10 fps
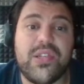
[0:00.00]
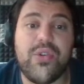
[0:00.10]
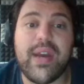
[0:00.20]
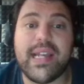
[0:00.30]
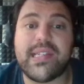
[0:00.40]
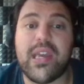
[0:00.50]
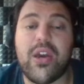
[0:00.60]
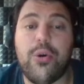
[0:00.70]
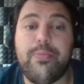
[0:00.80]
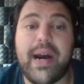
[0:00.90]
You guys can
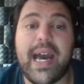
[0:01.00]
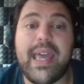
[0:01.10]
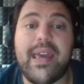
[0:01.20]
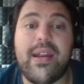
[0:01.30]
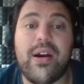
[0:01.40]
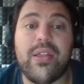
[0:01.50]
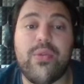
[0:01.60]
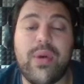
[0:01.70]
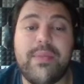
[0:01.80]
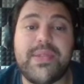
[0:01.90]
go buy it on the
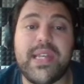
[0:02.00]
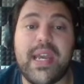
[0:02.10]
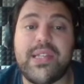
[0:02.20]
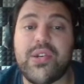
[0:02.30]
website.